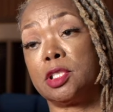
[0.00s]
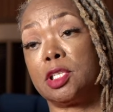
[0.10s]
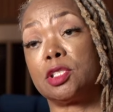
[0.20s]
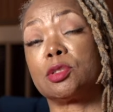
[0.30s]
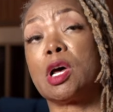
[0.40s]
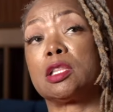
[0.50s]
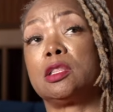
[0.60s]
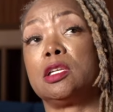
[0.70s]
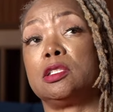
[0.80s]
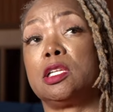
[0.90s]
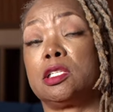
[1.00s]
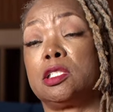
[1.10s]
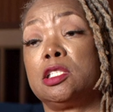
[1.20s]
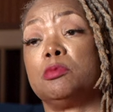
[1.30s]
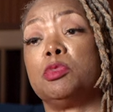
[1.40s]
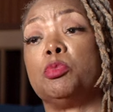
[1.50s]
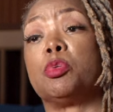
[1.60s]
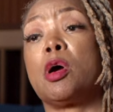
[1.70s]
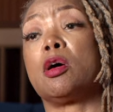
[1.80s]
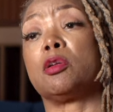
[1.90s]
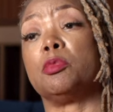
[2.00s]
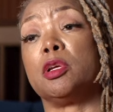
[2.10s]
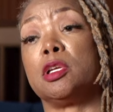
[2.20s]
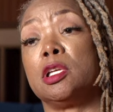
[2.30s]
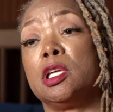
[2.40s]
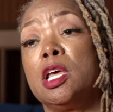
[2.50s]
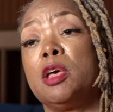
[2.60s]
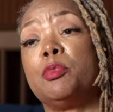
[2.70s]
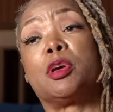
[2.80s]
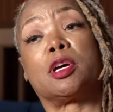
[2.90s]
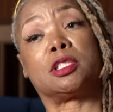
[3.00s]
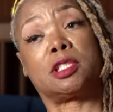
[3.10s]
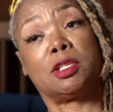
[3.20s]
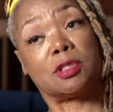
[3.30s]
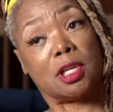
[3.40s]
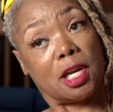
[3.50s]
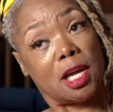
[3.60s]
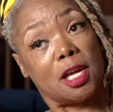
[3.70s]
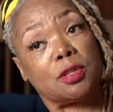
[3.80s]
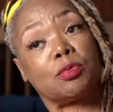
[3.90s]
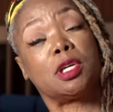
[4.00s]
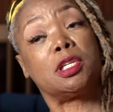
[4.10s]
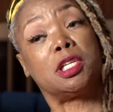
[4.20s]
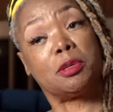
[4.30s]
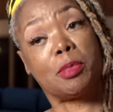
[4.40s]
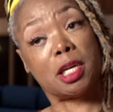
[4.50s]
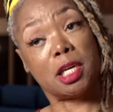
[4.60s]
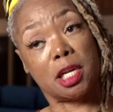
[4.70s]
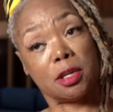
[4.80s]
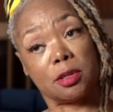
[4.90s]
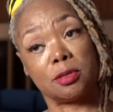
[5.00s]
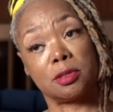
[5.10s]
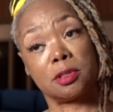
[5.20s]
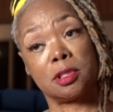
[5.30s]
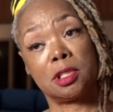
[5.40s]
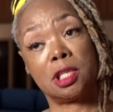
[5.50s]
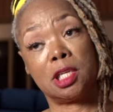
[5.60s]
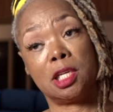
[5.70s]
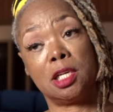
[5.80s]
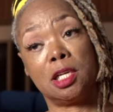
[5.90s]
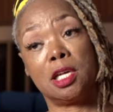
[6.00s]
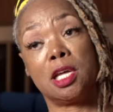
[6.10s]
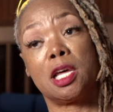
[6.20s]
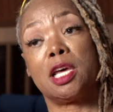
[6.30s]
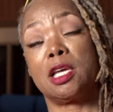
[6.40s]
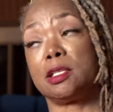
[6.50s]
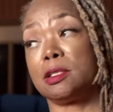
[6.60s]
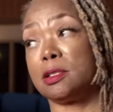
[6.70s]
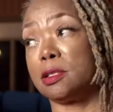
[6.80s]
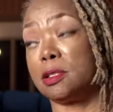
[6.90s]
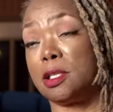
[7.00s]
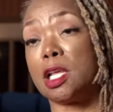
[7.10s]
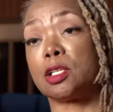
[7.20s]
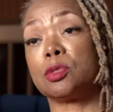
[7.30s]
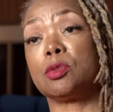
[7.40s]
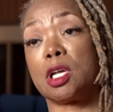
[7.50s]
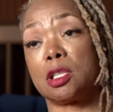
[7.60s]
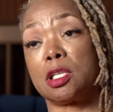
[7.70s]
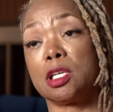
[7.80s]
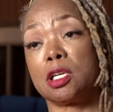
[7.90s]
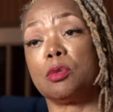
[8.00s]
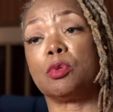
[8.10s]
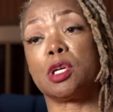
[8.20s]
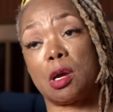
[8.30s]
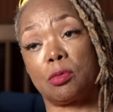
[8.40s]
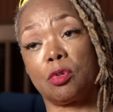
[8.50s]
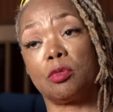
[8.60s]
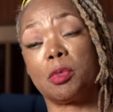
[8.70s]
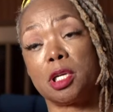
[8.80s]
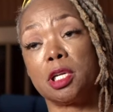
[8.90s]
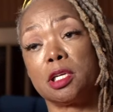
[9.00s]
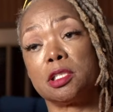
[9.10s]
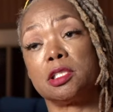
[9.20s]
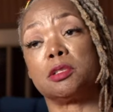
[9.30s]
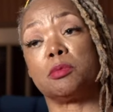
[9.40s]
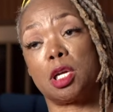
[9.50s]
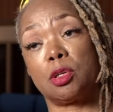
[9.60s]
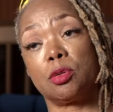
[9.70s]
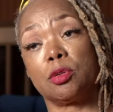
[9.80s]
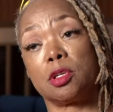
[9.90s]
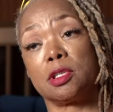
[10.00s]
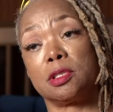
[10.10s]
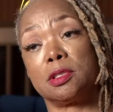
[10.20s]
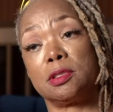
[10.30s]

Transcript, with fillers: And so I think that she'll be proud of me because she's the last one did my nails. And that's who I think of when I grow my nails is my daughter.